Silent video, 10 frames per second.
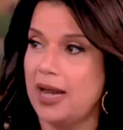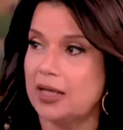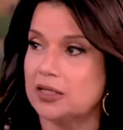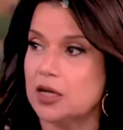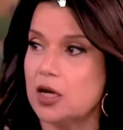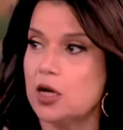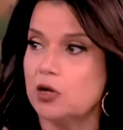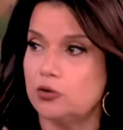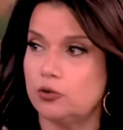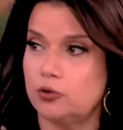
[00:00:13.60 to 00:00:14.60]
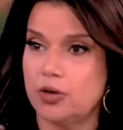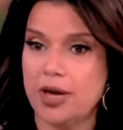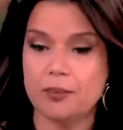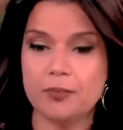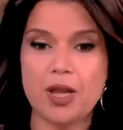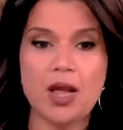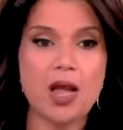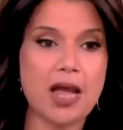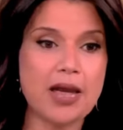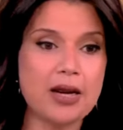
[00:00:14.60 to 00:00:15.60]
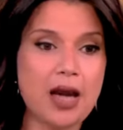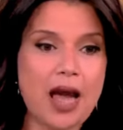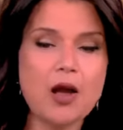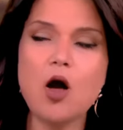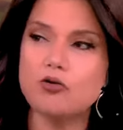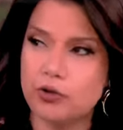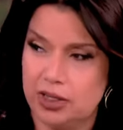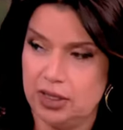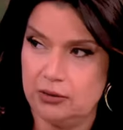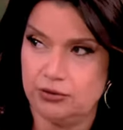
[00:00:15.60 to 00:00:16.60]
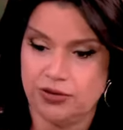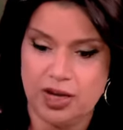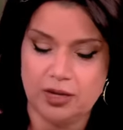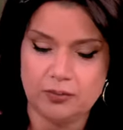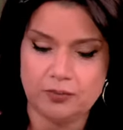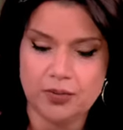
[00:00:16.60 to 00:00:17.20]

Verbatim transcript: Has to do that. And I also need to say